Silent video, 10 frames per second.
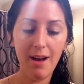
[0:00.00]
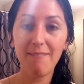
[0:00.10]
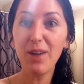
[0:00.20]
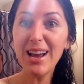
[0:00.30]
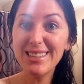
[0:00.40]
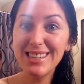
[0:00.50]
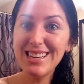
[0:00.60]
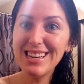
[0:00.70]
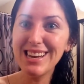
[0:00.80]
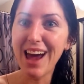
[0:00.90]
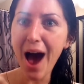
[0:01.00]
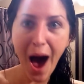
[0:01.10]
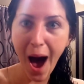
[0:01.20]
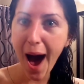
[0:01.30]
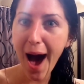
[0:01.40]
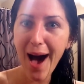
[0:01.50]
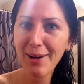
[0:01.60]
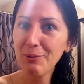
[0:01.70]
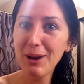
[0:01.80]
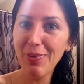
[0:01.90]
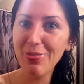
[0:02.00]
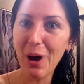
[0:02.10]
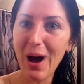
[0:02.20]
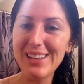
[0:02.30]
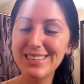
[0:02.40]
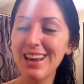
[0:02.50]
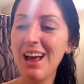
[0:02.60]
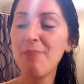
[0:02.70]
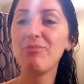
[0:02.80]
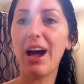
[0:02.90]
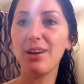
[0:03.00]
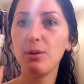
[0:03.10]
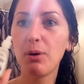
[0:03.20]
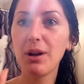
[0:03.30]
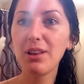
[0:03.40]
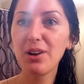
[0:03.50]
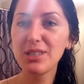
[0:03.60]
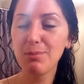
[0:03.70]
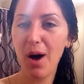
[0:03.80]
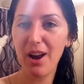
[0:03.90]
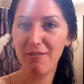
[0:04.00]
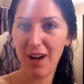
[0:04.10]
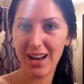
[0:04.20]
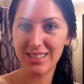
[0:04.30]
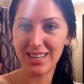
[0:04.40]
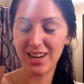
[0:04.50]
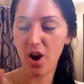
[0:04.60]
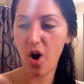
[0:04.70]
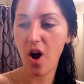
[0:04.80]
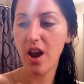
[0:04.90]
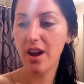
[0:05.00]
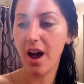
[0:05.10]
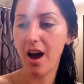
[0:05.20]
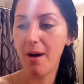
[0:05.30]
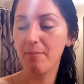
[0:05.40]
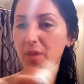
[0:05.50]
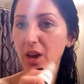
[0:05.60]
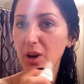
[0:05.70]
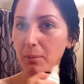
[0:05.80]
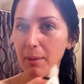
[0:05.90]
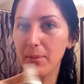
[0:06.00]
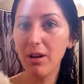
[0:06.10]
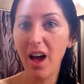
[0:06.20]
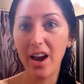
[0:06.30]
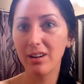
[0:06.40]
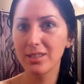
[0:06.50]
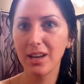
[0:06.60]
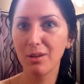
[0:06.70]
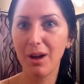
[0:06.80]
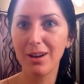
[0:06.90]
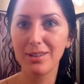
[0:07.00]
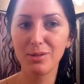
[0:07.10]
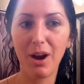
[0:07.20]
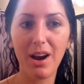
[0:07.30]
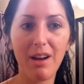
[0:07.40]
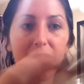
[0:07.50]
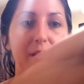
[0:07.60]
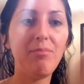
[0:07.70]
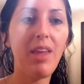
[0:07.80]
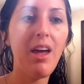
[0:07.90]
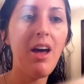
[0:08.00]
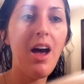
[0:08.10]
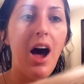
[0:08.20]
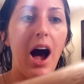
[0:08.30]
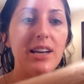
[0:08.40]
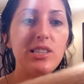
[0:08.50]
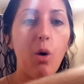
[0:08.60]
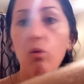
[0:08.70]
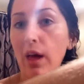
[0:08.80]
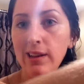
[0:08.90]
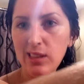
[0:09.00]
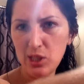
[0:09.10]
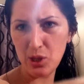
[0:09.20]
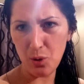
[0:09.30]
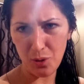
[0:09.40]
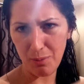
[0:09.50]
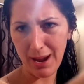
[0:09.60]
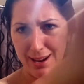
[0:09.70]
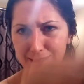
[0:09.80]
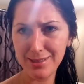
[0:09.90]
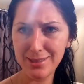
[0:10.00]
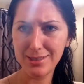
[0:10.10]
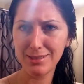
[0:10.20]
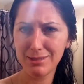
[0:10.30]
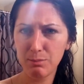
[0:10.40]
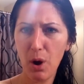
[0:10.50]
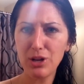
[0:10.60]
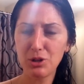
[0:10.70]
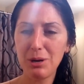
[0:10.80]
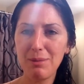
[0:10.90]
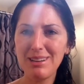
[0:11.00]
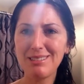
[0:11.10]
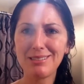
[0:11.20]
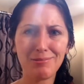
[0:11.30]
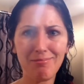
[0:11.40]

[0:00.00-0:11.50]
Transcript: Visine! Who would have thought? Yeah, you put a little spot of Visine on your pimple and it'll take the redness right out of it. I don't like the toothpaste spot treatment.